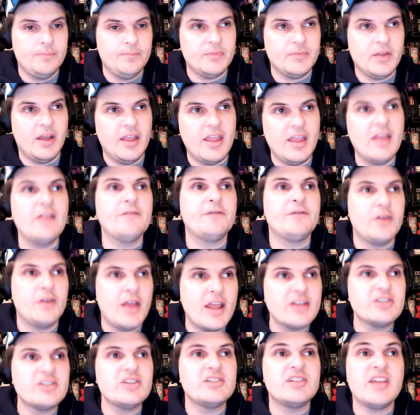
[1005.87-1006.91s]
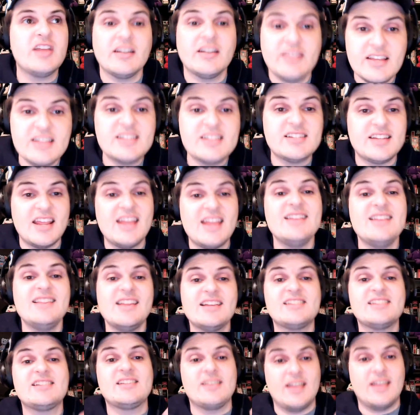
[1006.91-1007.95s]
uh, in free agency, at least in
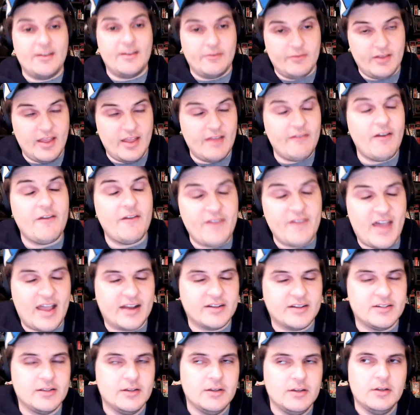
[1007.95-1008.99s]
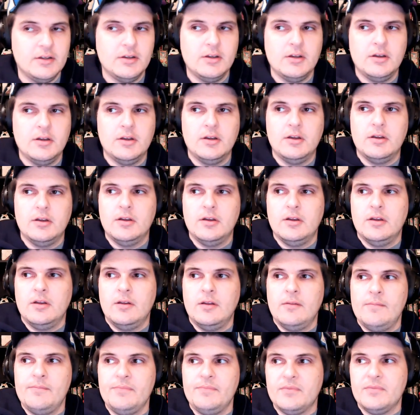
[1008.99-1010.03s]
this uh, uh, effect.
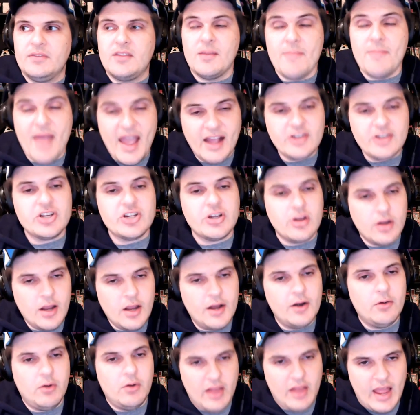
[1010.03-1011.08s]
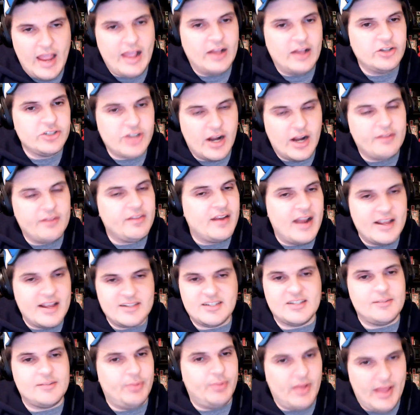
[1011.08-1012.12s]
The Magic are going to rely on Jonathan
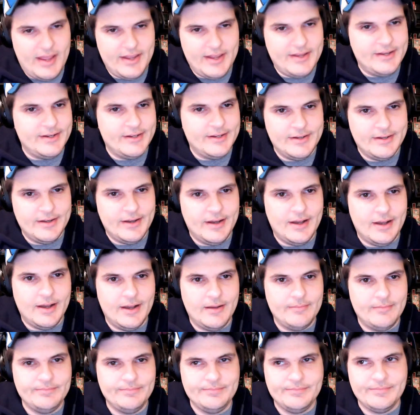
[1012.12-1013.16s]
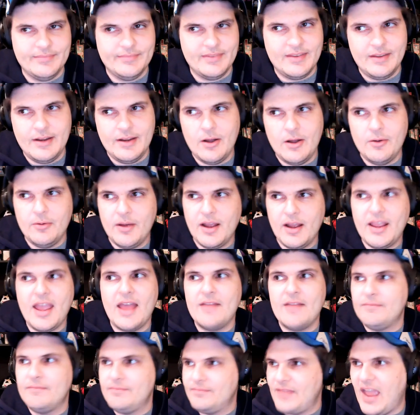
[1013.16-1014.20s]
Isaac to play. Um, you know,
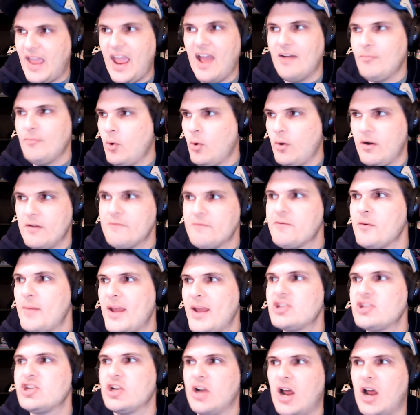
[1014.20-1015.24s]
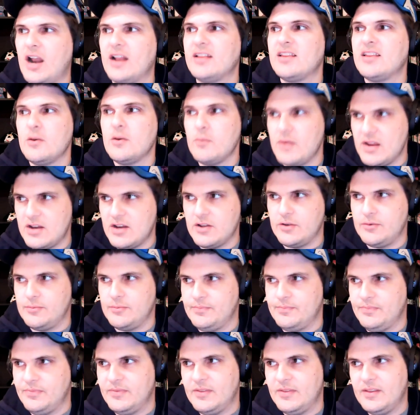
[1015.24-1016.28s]
again, they have more information on it than we do.
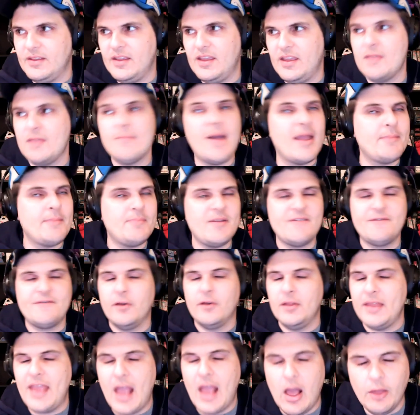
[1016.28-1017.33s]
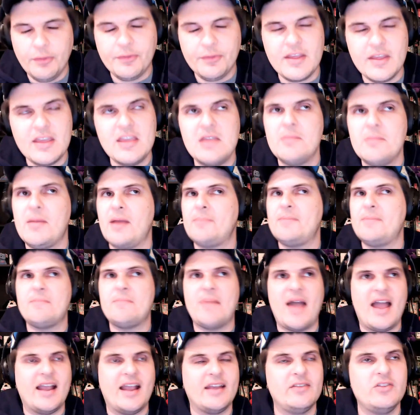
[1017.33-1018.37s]
He might be fully healthy. He might be
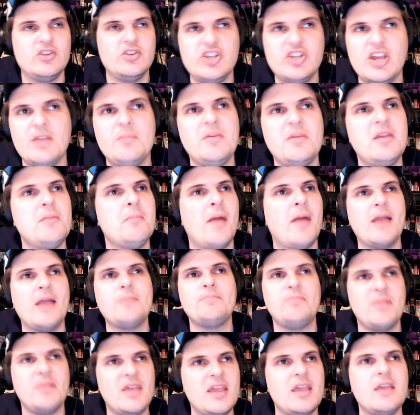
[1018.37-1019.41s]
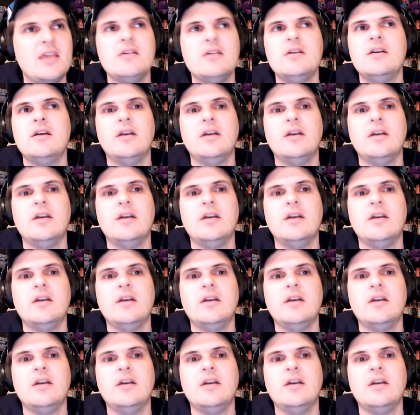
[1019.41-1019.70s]
back in the gym. He might be